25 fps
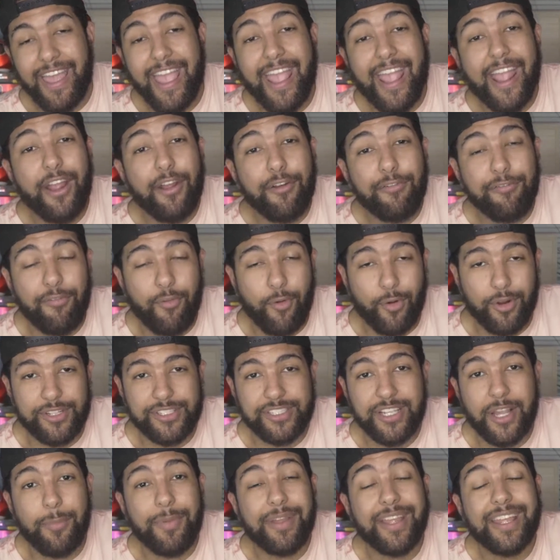Air Force
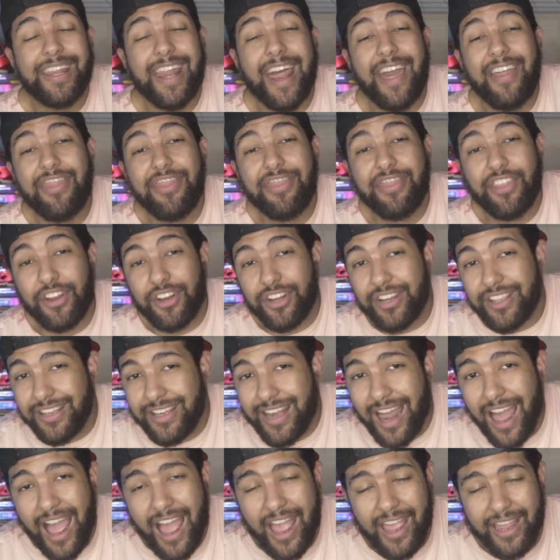coming in at
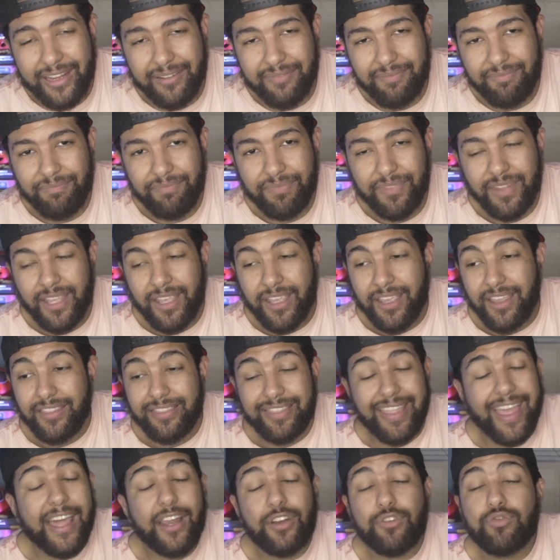39.
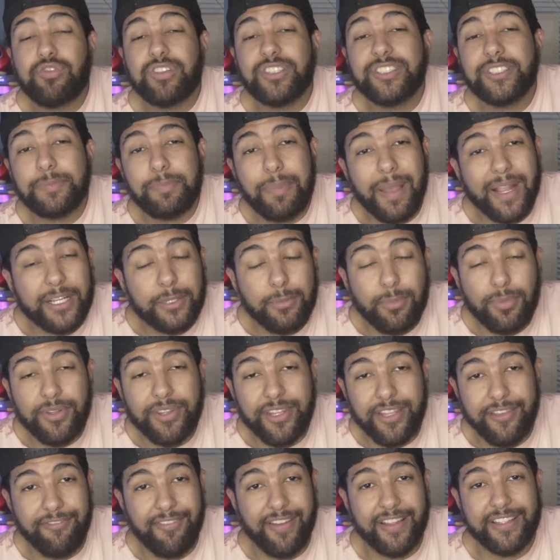They had a respectable
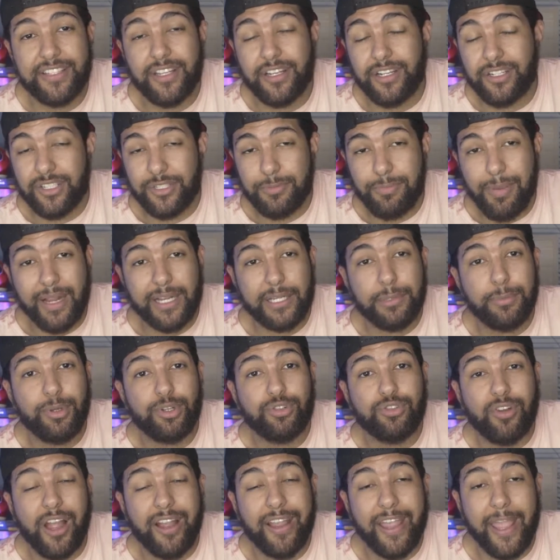defense and a
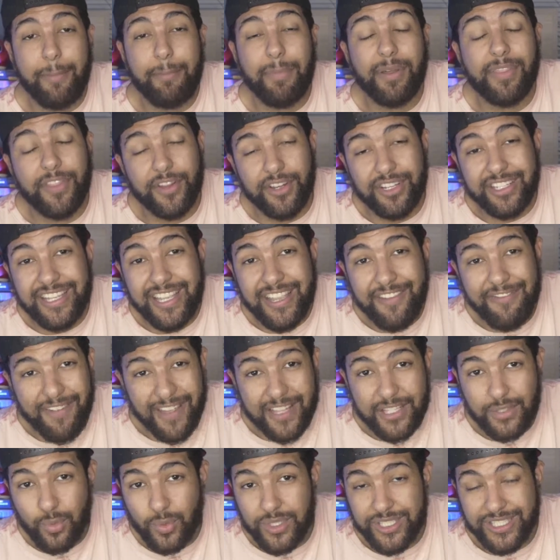respectable run game, but their
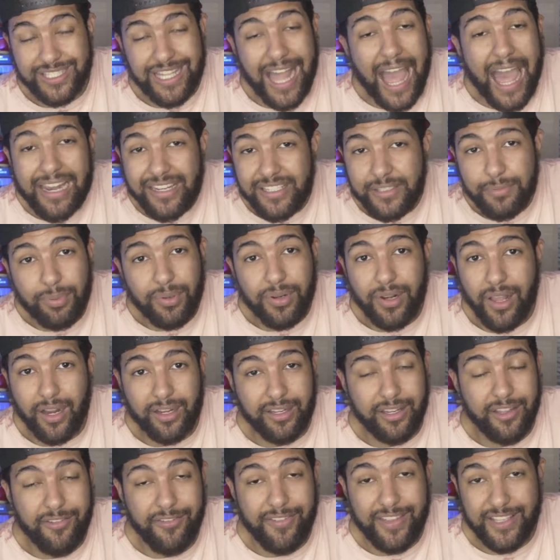defense was not as
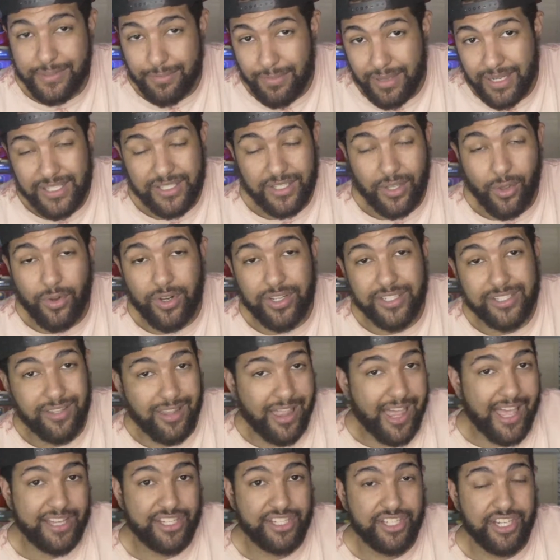productive as Minnesota's
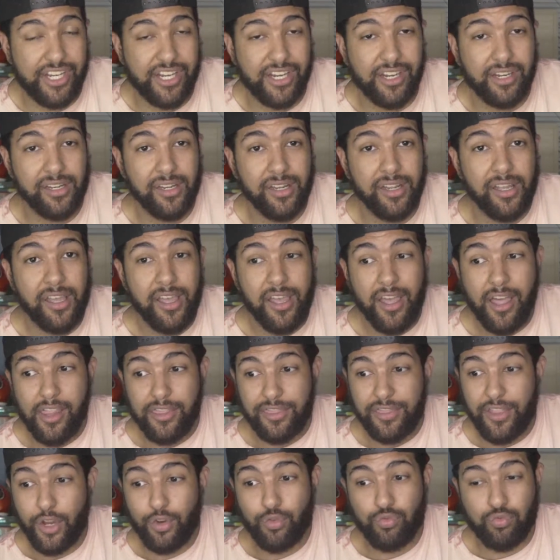last year.
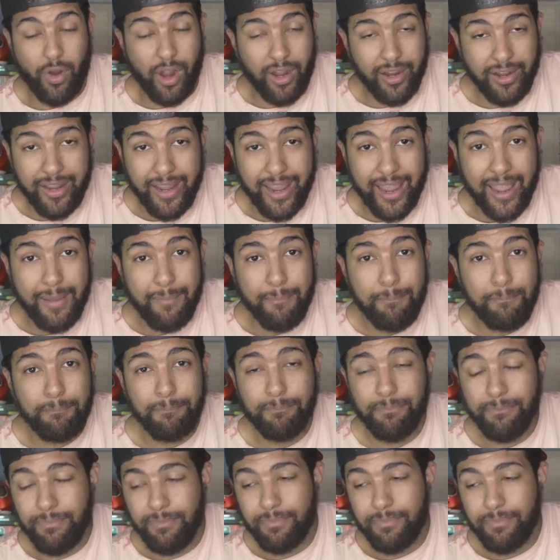Their run game,